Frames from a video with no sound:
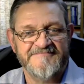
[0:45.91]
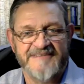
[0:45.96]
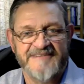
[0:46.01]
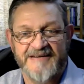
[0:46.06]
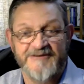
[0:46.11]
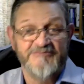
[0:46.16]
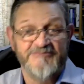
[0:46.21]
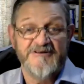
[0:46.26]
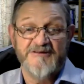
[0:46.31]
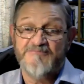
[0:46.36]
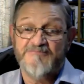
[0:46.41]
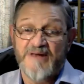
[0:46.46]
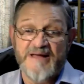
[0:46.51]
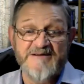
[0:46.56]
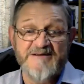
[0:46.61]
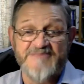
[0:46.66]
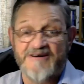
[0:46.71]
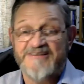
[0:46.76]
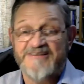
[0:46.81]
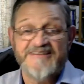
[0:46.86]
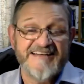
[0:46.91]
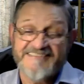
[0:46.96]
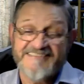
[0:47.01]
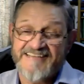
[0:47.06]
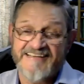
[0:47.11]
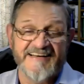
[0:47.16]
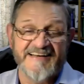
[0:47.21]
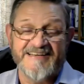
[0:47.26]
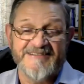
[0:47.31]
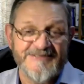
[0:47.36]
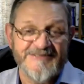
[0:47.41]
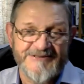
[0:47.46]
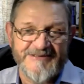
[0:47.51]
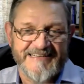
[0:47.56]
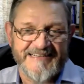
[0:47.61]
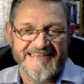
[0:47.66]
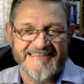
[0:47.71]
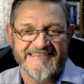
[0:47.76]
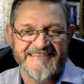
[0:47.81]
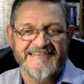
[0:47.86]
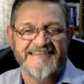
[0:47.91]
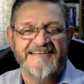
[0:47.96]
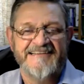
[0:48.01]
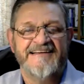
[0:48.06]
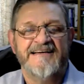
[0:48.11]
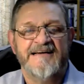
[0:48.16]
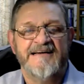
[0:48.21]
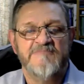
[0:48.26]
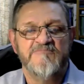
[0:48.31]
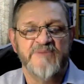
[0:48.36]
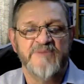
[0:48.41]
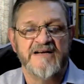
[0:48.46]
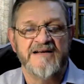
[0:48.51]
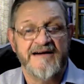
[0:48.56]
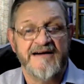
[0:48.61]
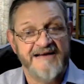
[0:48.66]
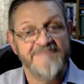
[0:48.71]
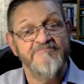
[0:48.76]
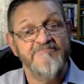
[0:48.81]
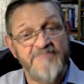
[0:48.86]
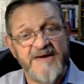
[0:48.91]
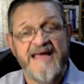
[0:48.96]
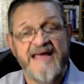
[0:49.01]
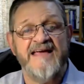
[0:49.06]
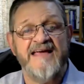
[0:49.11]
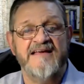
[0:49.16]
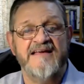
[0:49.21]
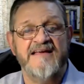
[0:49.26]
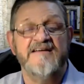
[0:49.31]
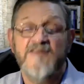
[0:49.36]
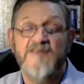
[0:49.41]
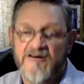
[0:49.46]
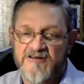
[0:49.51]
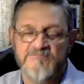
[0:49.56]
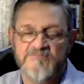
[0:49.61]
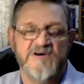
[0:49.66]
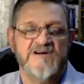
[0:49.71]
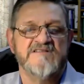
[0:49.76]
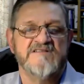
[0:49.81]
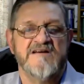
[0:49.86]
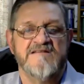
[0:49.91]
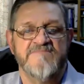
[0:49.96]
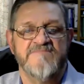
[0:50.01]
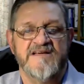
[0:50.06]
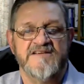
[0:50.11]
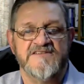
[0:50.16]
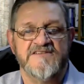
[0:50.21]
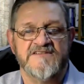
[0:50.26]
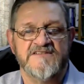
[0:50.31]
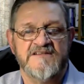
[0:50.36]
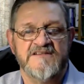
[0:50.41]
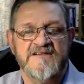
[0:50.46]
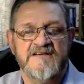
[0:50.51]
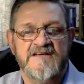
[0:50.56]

I don't complain about it because I like doing it, but I'm paid on a part-time basis.